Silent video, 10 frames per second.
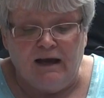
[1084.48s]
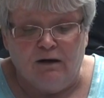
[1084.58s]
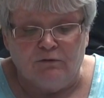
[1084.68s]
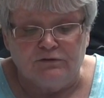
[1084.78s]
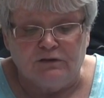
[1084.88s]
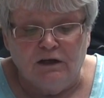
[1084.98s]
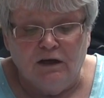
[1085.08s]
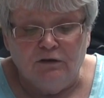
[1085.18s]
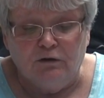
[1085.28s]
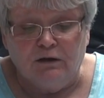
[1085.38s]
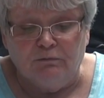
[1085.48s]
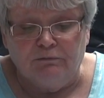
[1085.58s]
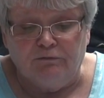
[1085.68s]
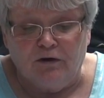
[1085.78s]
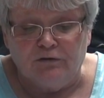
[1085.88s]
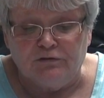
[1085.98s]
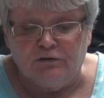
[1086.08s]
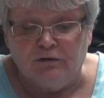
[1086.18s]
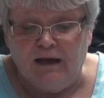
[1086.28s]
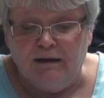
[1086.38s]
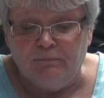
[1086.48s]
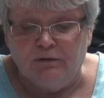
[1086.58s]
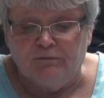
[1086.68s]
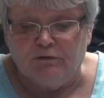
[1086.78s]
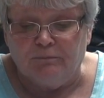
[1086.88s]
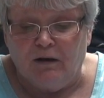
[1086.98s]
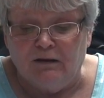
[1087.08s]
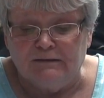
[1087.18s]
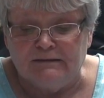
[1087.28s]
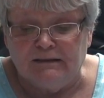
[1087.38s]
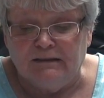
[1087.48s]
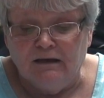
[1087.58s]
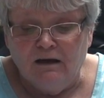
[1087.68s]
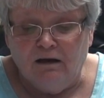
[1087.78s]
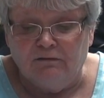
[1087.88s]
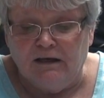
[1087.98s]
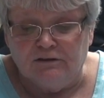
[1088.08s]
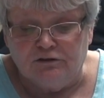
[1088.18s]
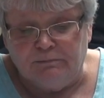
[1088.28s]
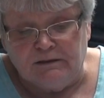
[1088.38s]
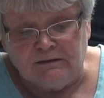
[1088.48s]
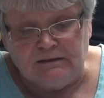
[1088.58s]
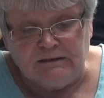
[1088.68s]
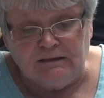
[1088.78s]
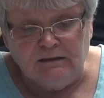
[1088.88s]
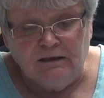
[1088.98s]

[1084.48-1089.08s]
hours. You can refer to your handbook for policy on eligibility.